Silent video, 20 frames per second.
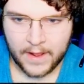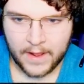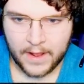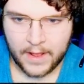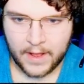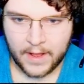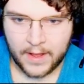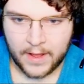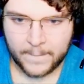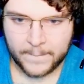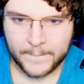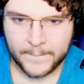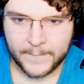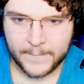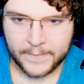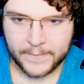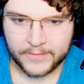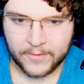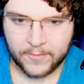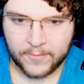
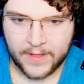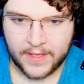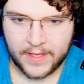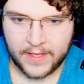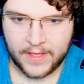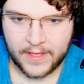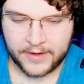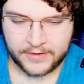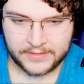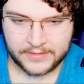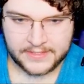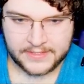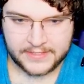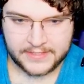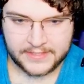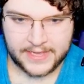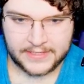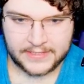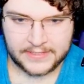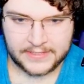Well, there's
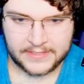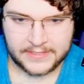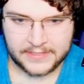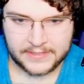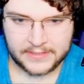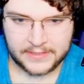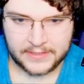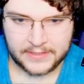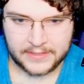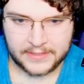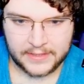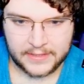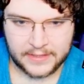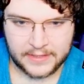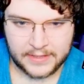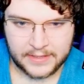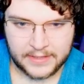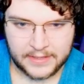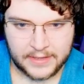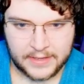this.
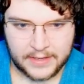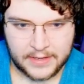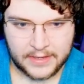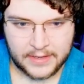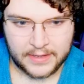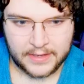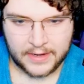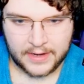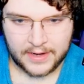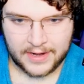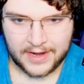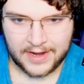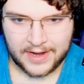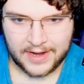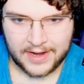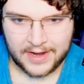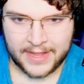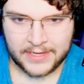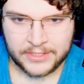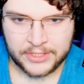I
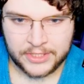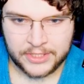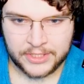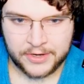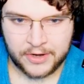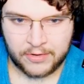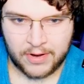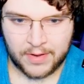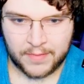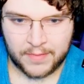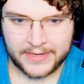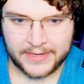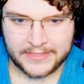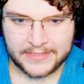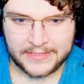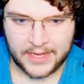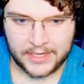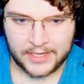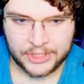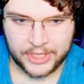imagine you don't want me
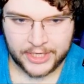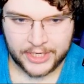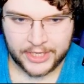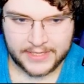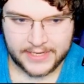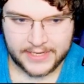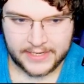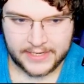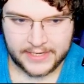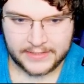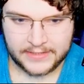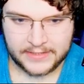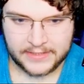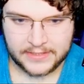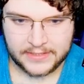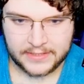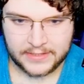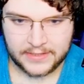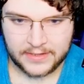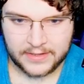touching these.